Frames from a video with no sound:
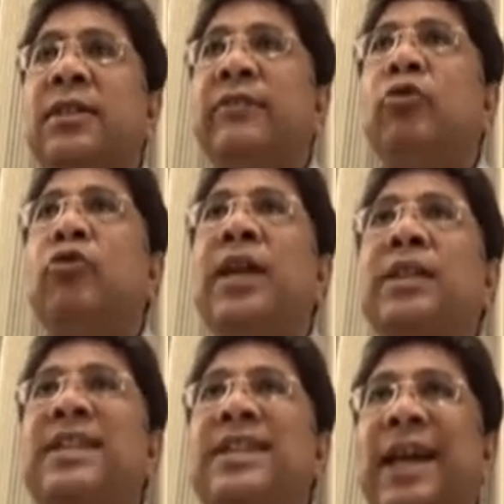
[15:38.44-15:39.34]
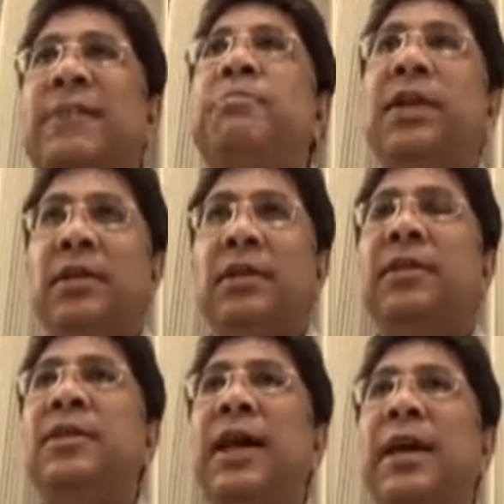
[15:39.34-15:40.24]
you look at the
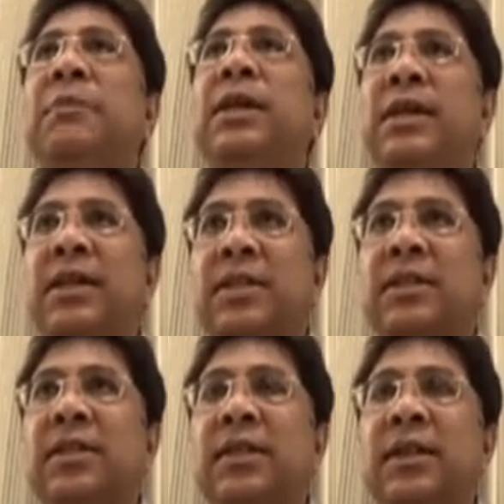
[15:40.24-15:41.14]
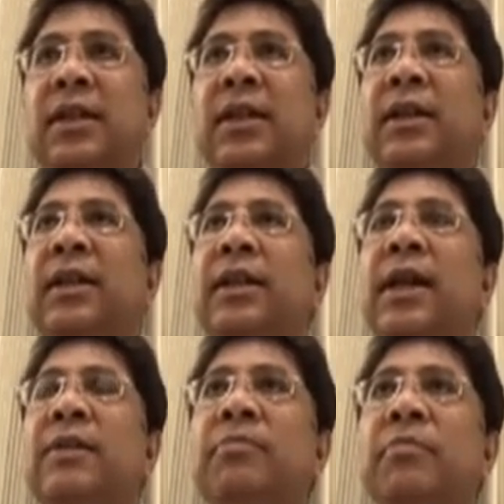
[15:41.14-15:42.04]
timing is
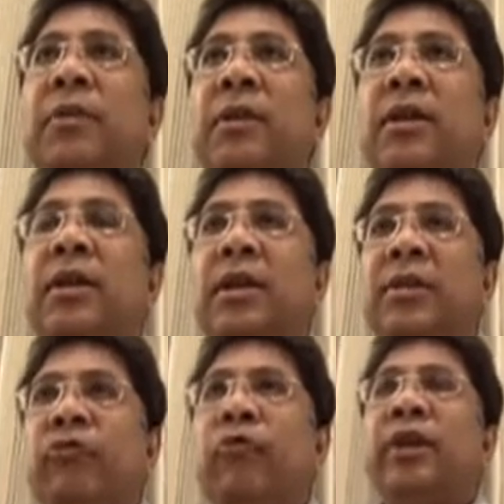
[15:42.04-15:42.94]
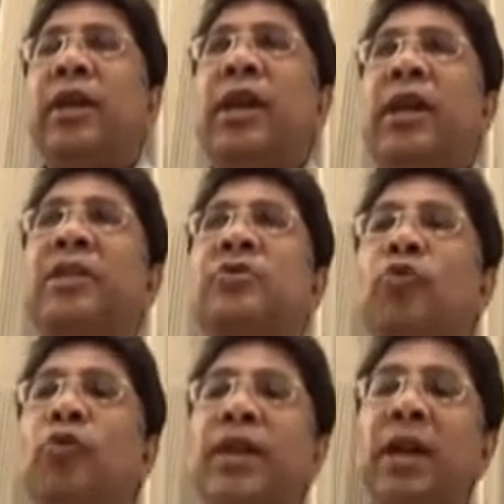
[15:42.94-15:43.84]
that Kane is
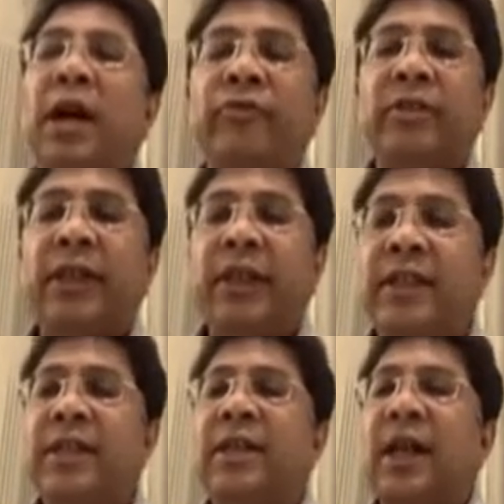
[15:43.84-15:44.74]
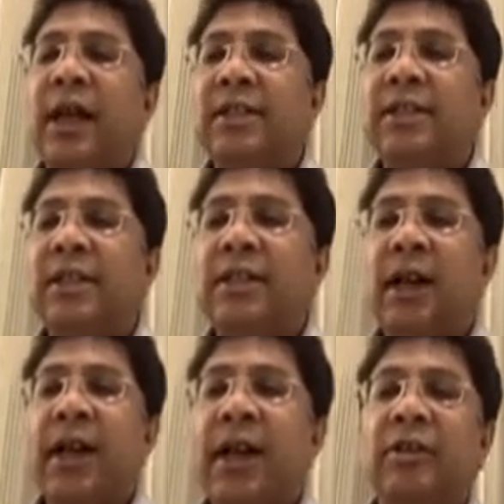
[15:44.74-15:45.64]
going after Indian asset
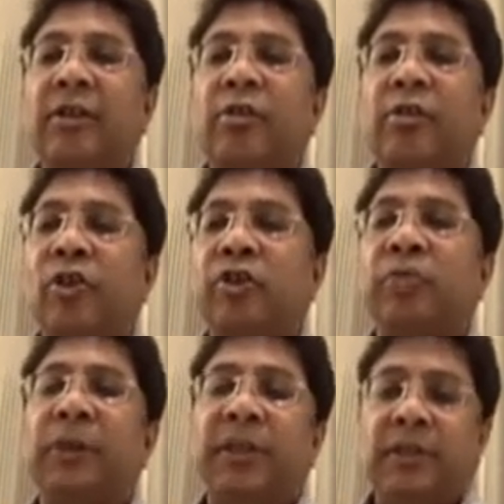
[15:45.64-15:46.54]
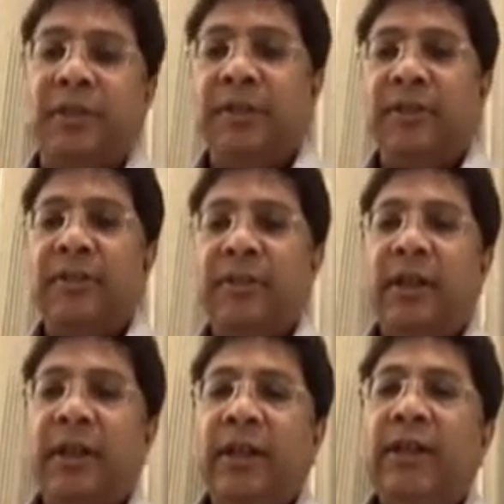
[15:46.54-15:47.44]
at cross places.
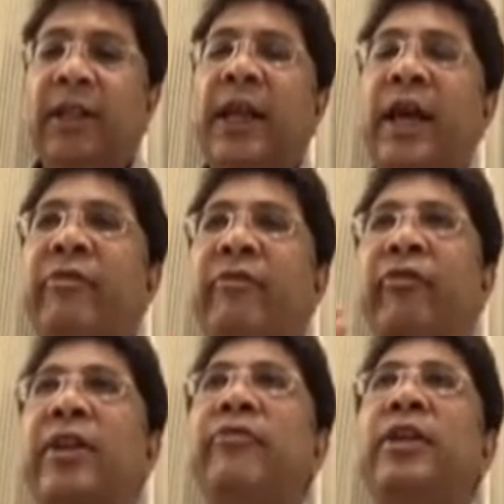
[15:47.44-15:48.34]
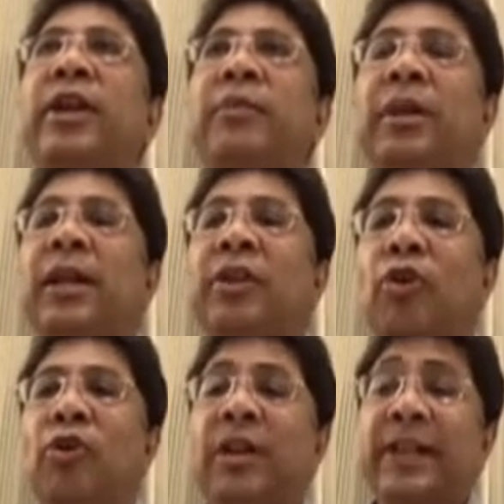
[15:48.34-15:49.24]
They have a $500
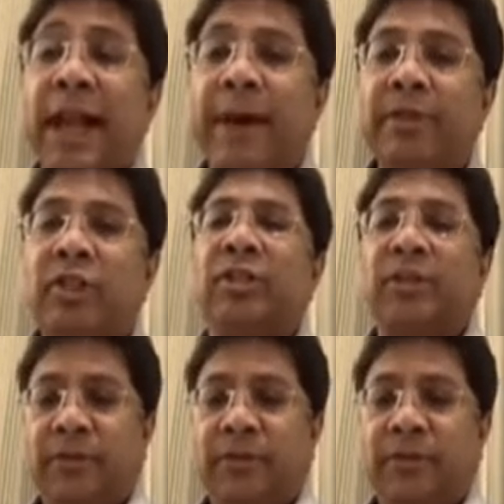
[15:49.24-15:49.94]
million damages.